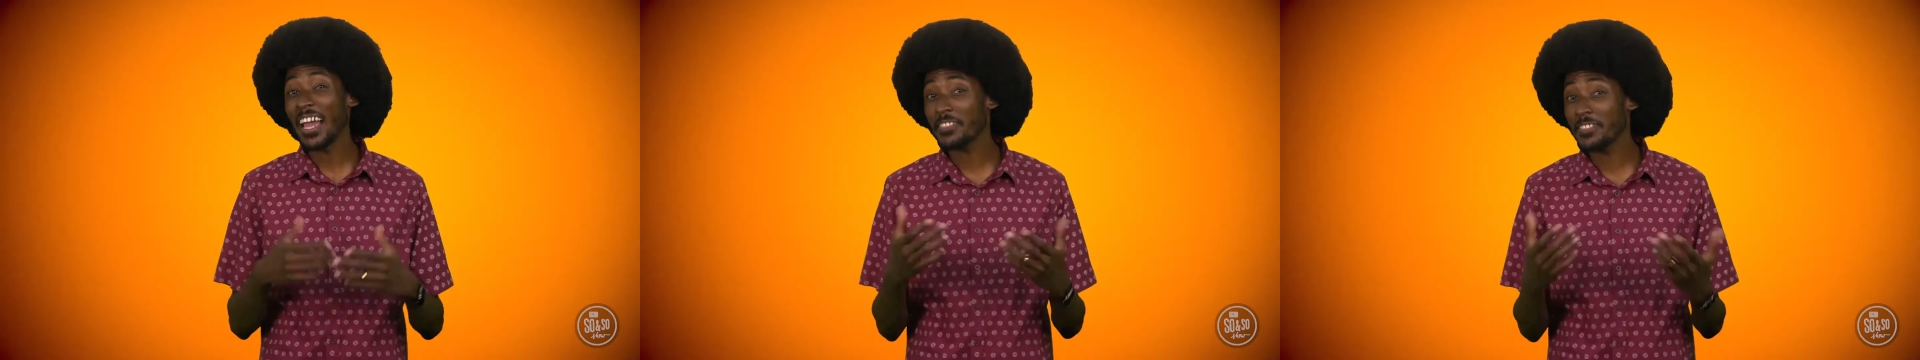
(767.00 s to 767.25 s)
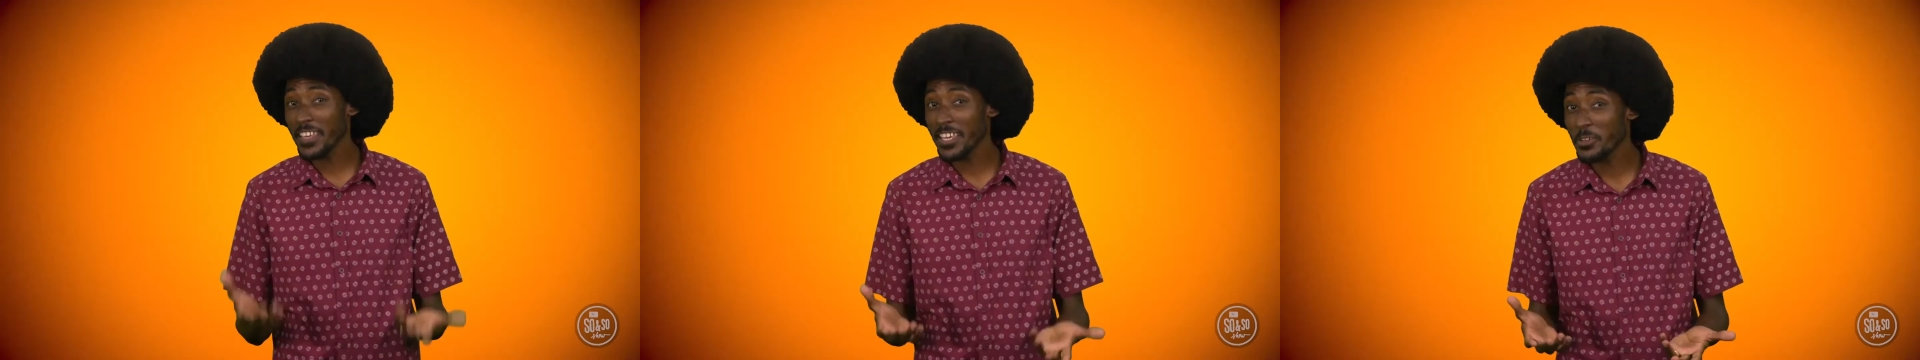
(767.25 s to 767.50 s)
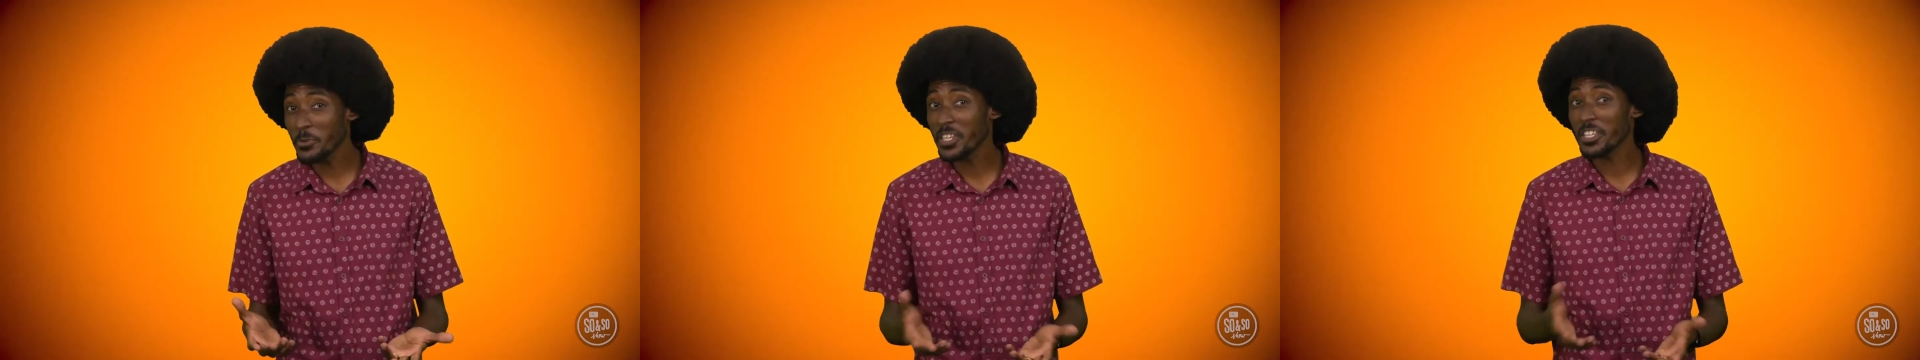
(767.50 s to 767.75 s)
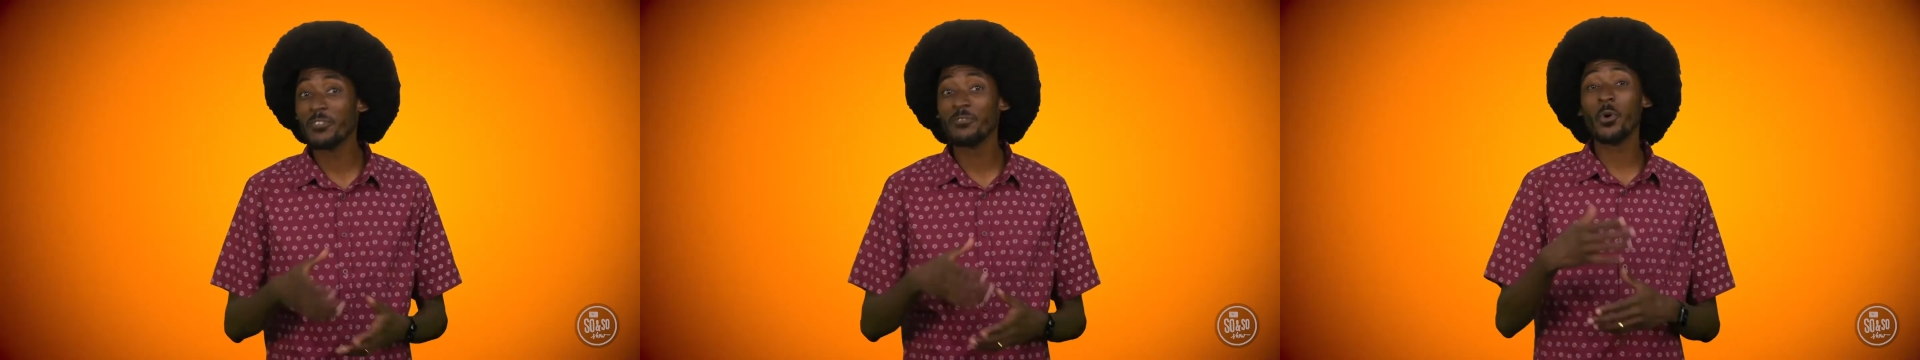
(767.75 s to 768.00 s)
think we
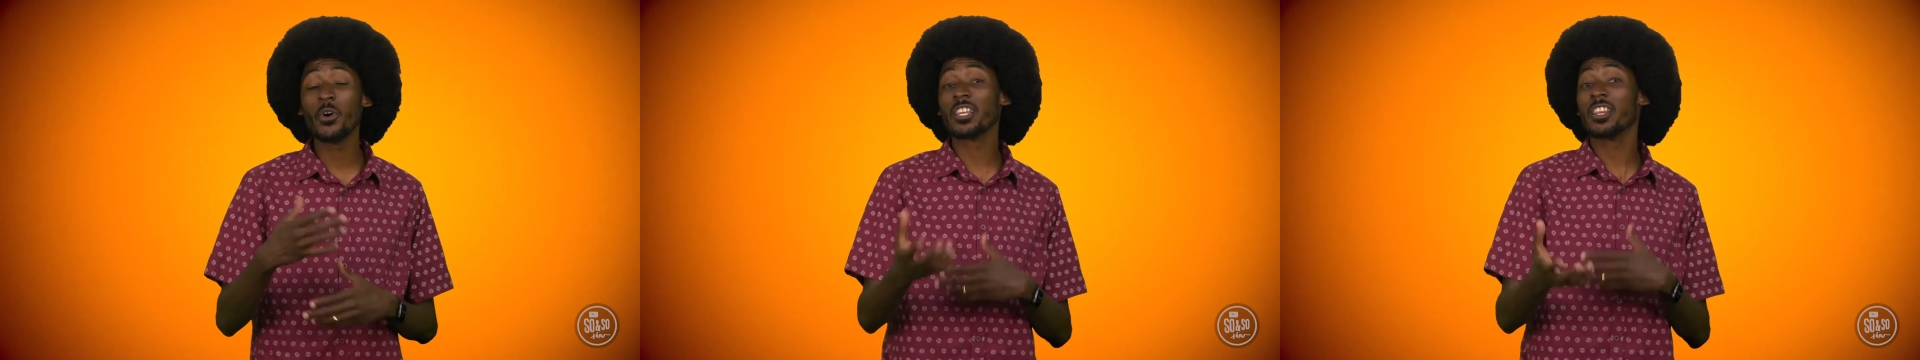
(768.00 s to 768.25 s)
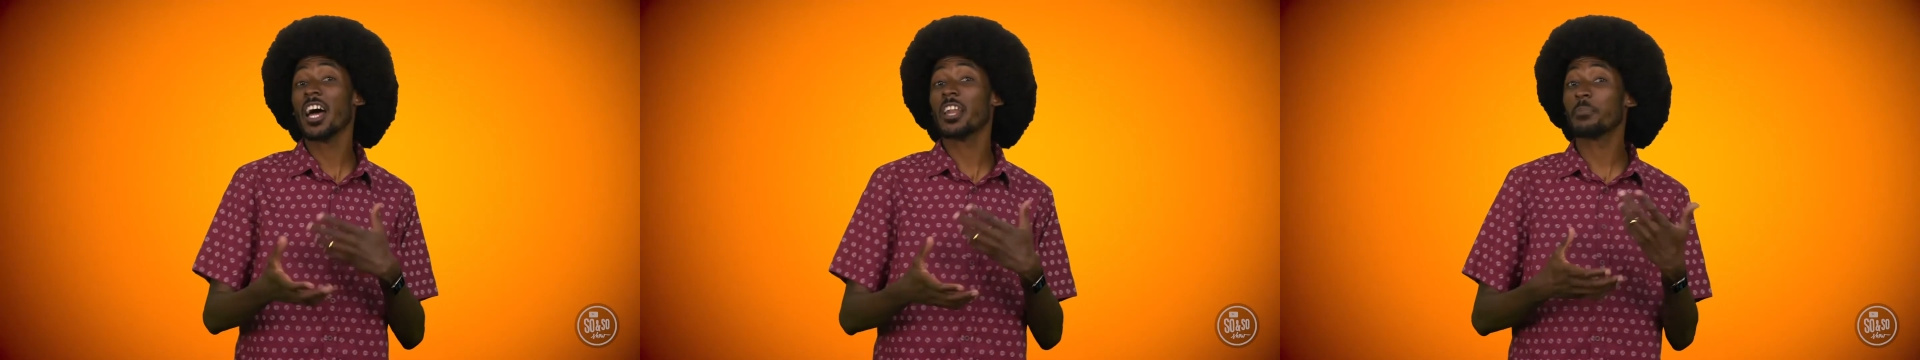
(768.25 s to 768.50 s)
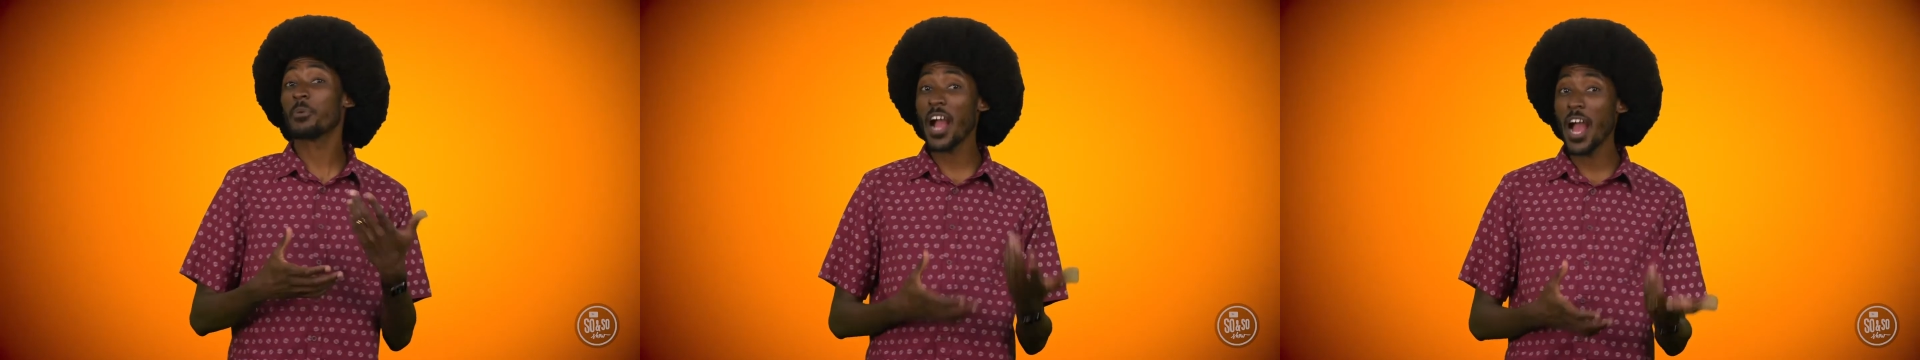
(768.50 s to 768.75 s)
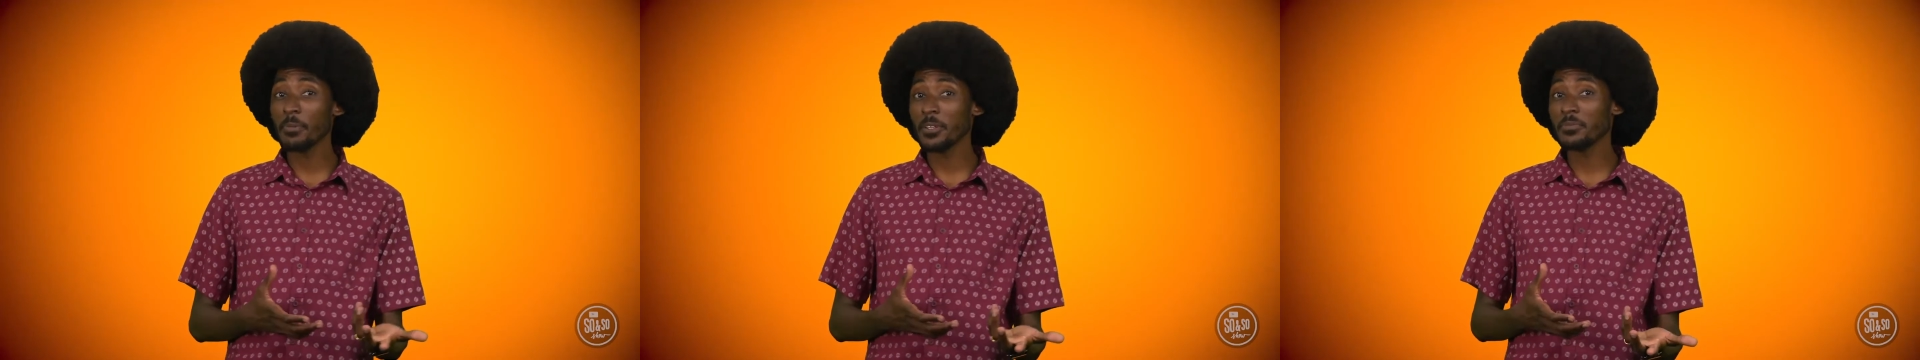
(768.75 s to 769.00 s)
can avoid a lot of
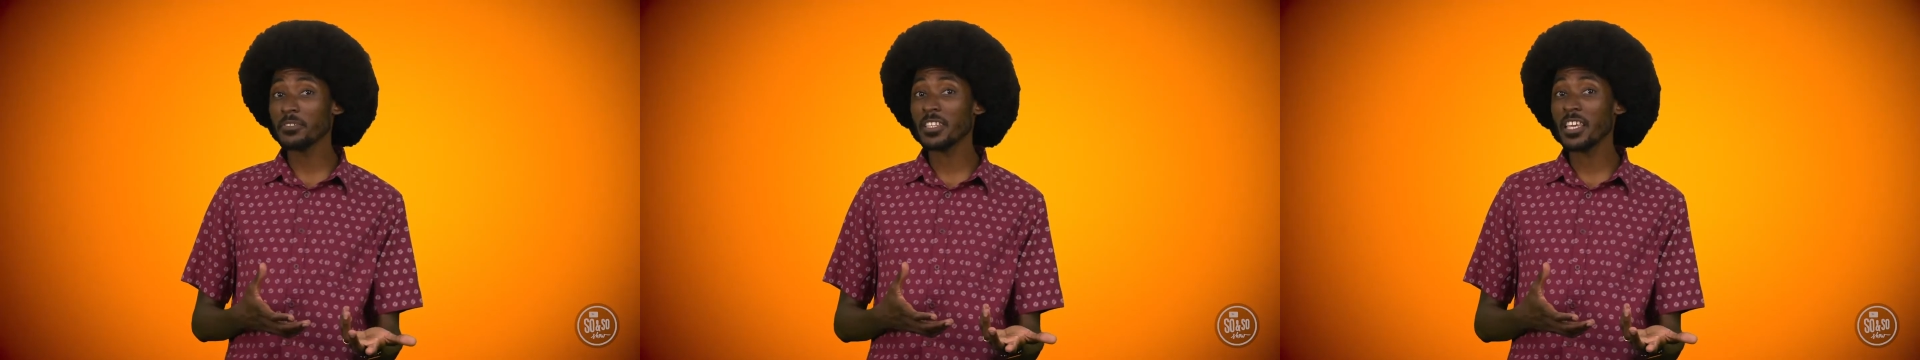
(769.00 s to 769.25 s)
problems